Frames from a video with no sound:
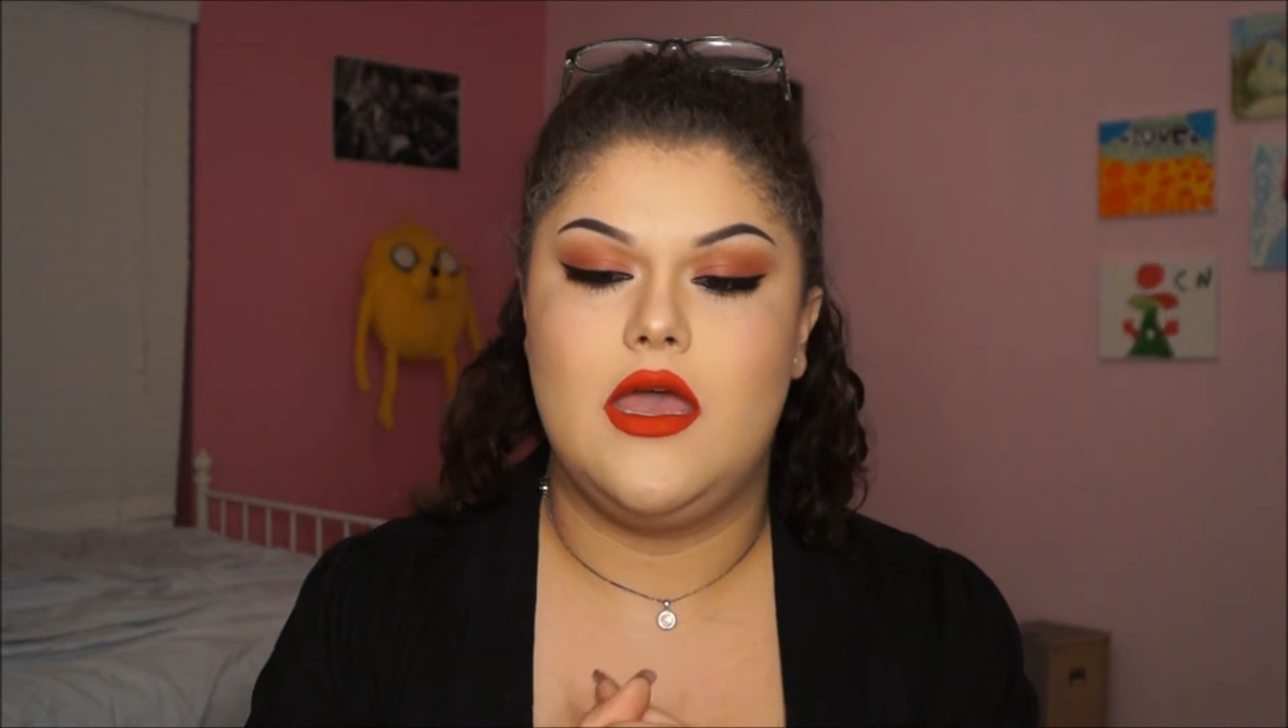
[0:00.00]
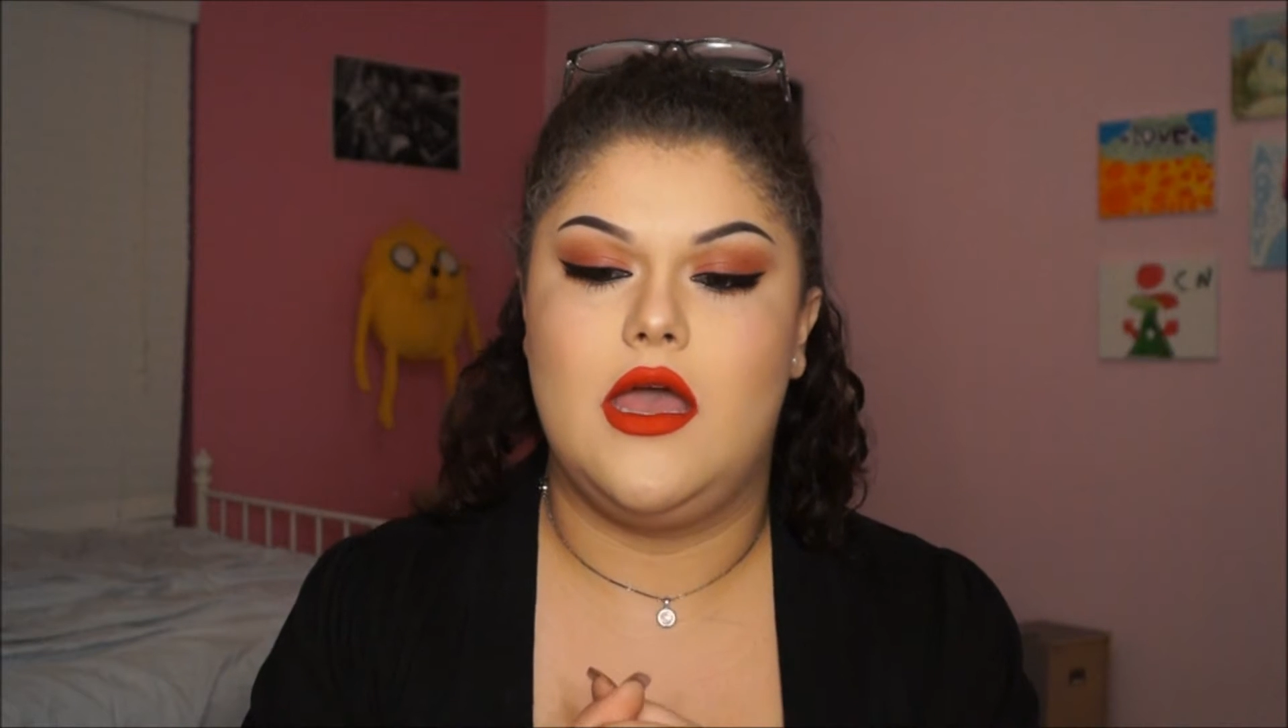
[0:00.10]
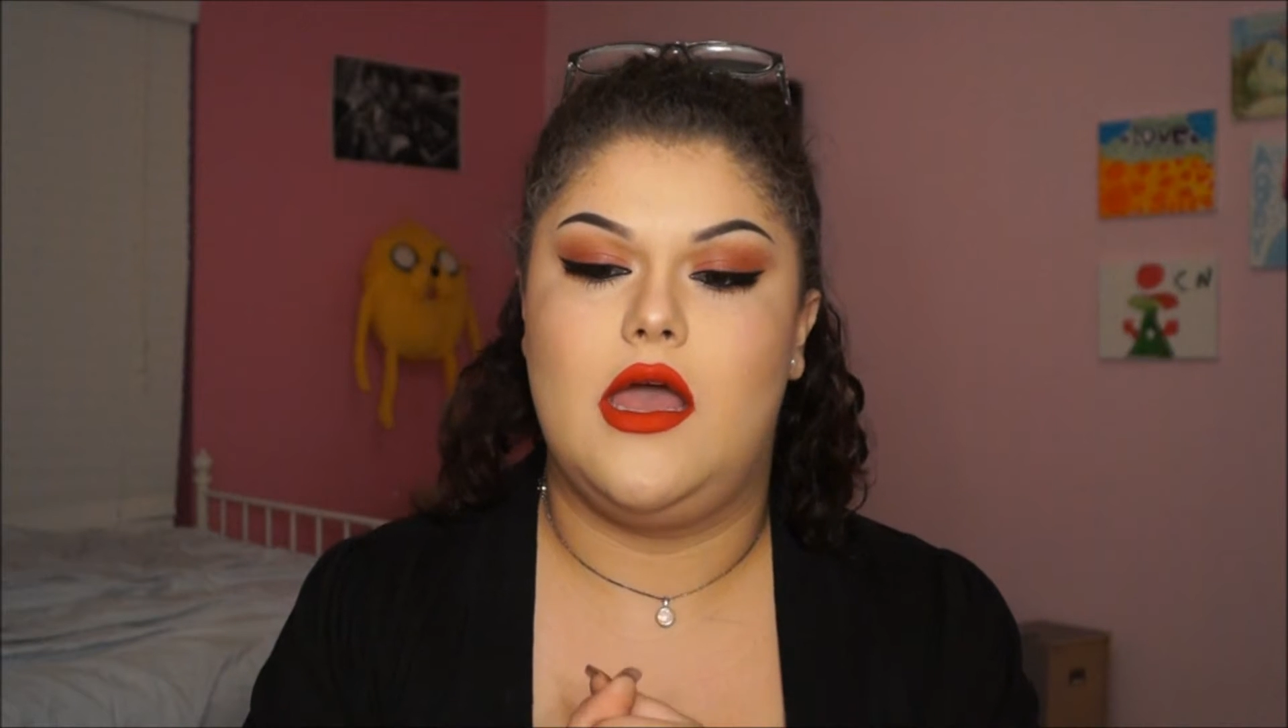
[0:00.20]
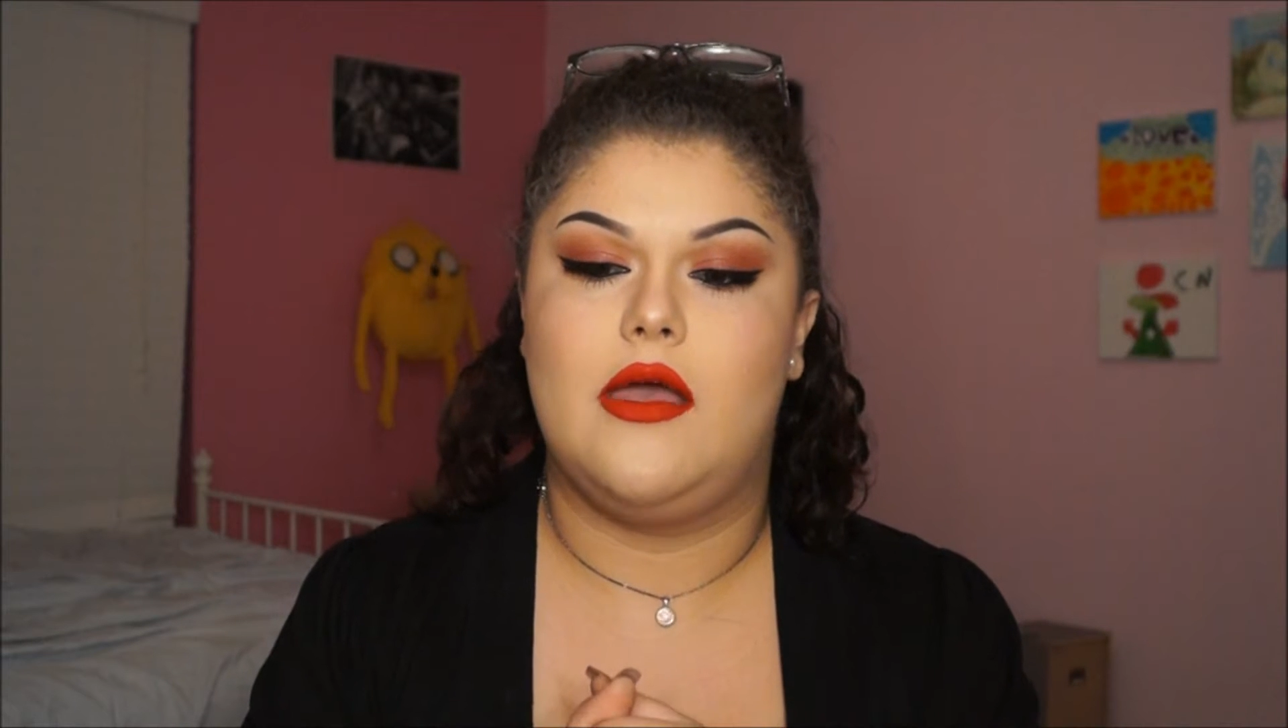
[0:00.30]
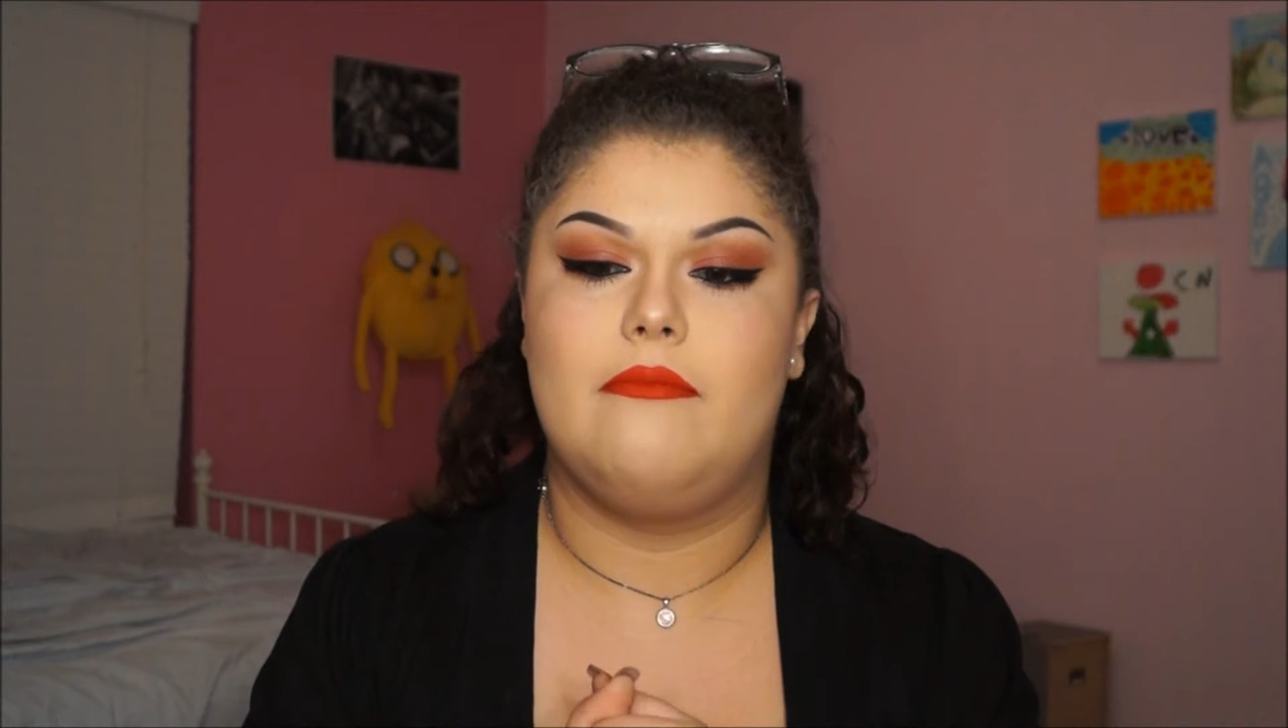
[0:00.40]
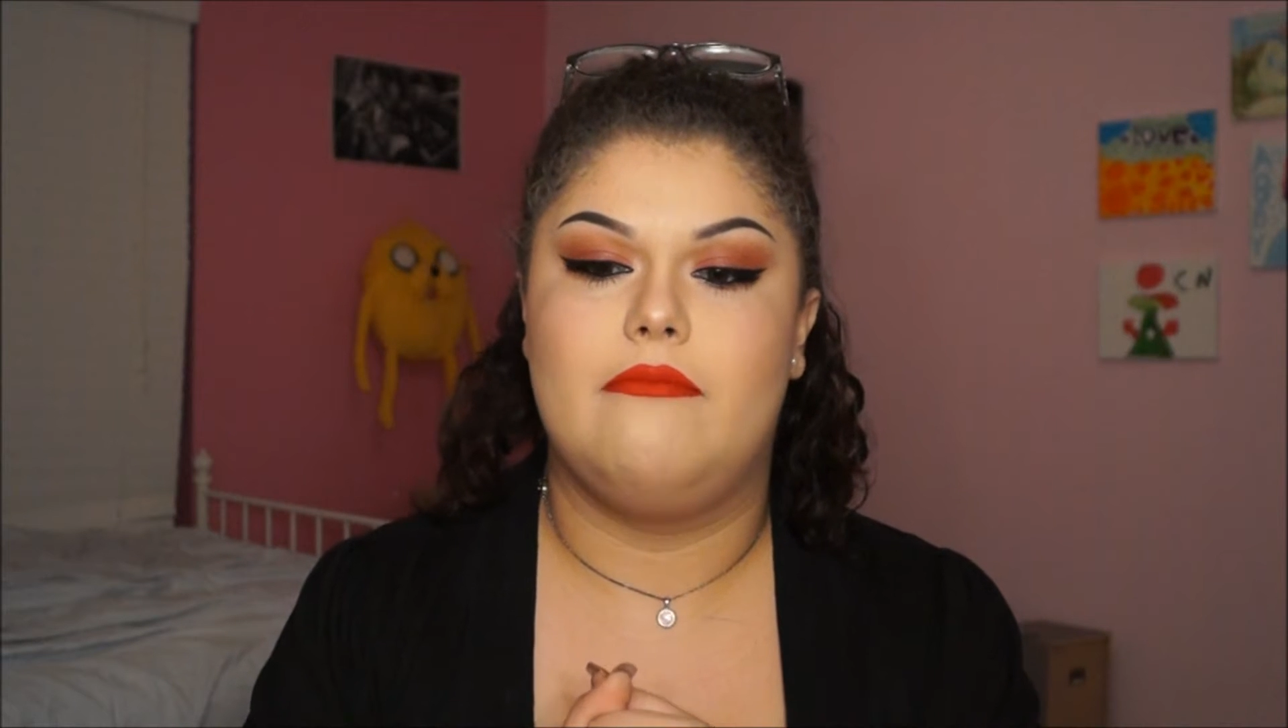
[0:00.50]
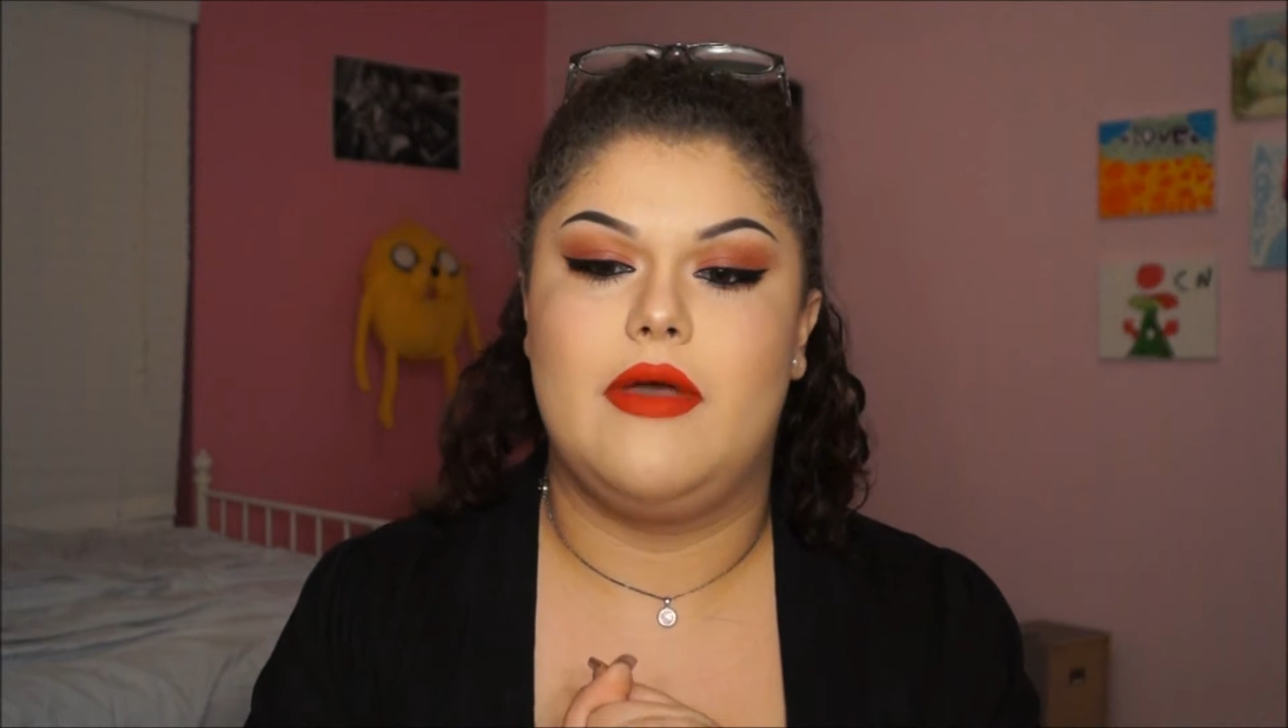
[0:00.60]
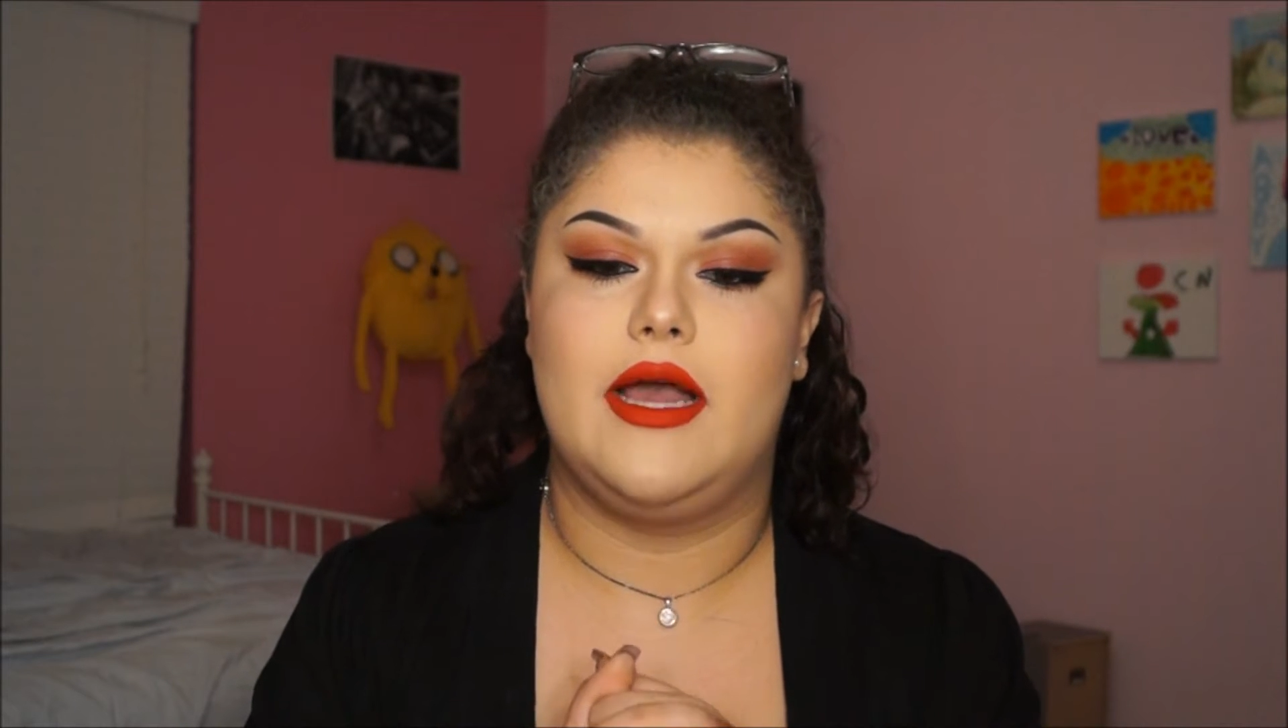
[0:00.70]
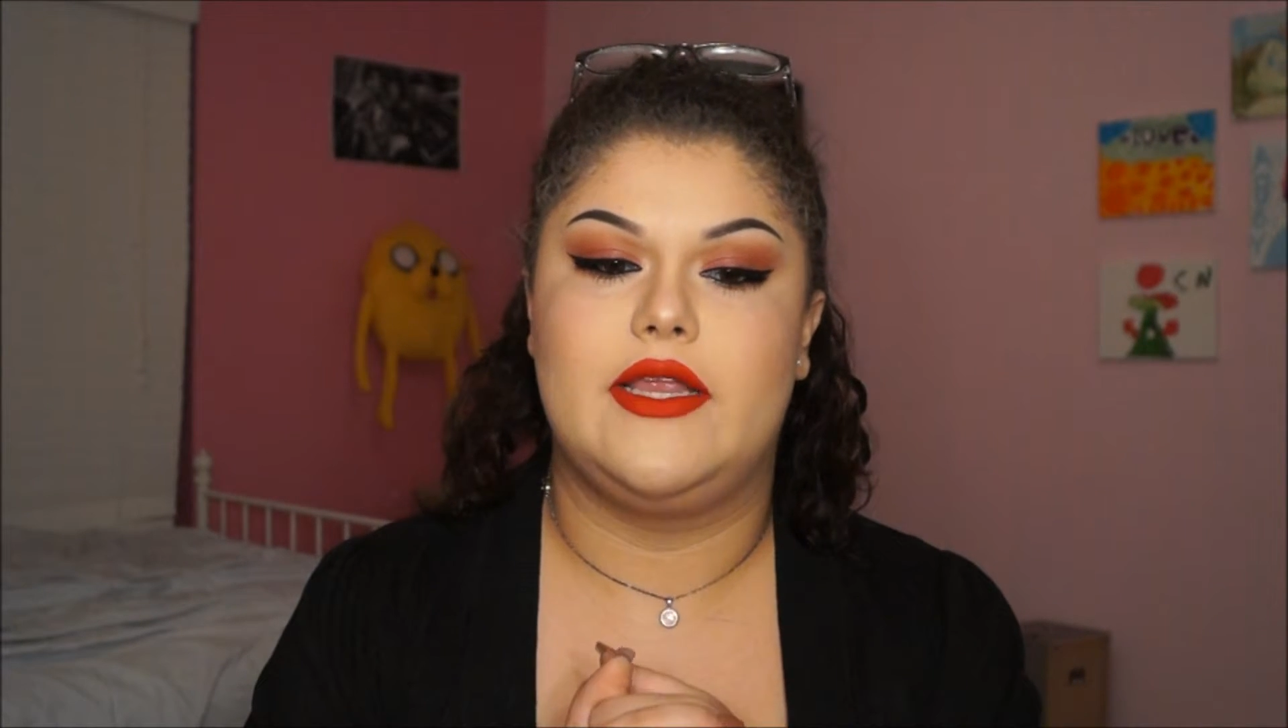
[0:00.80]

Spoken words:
I